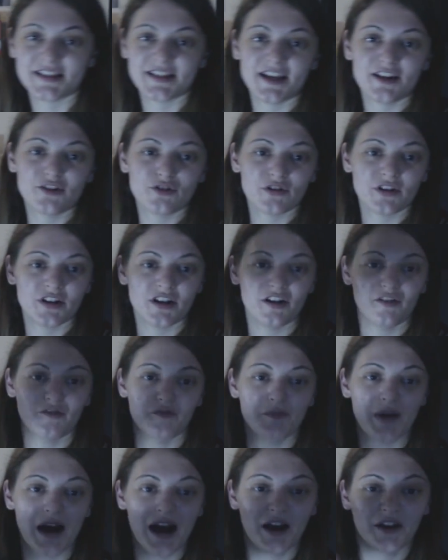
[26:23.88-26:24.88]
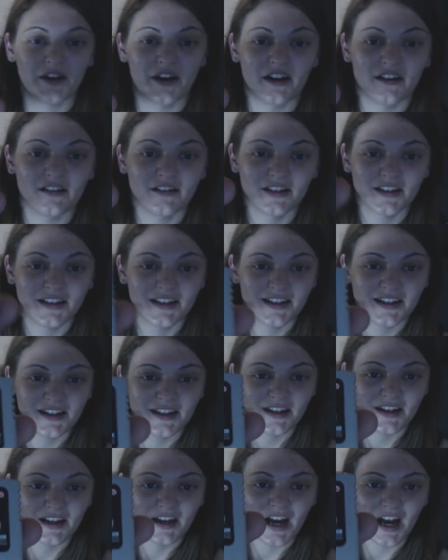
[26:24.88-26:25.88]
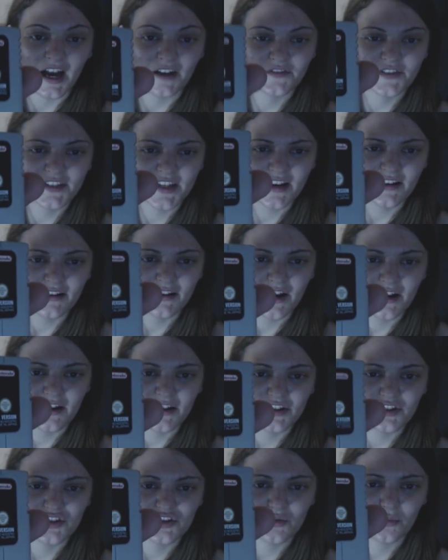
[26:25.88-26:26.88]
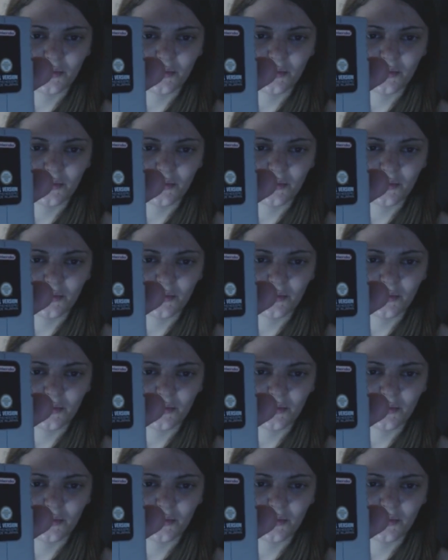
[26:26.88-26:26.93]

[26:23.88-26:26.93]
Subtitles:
The Secret of Mana. I've seen in